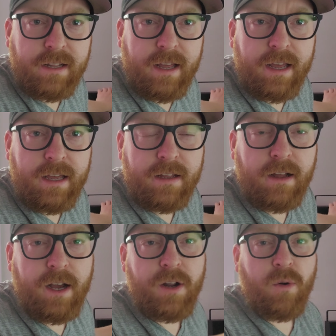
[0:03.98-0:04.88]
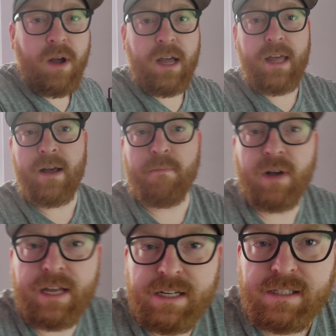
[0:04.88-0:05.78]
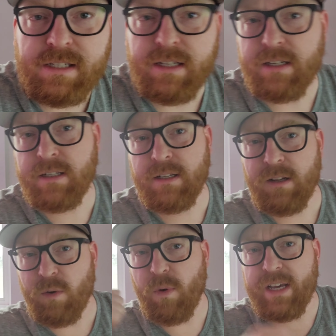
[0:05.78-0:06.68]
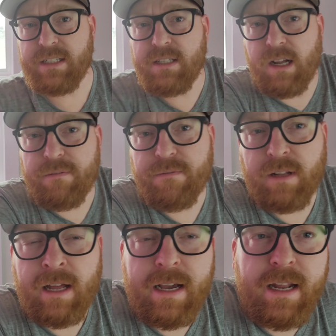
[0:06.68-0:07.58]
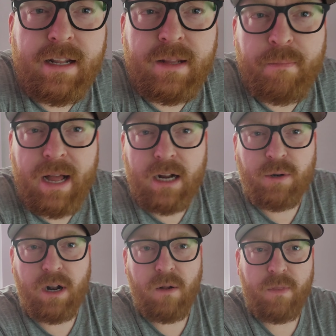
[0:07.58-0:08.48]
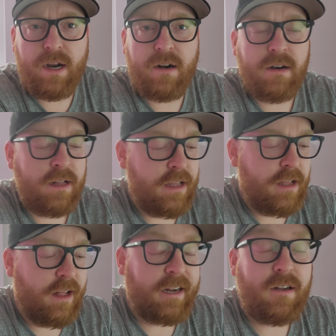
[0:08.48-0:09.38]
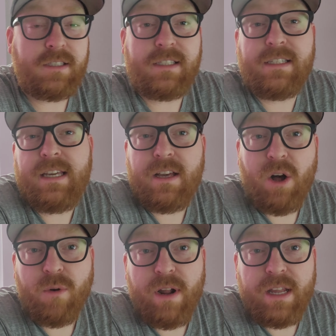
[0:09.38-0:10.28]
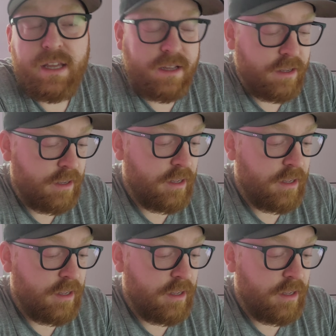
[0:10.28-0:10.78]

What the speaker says: day. I know I am, minus the white stuff flying in the background there. I got the Z already.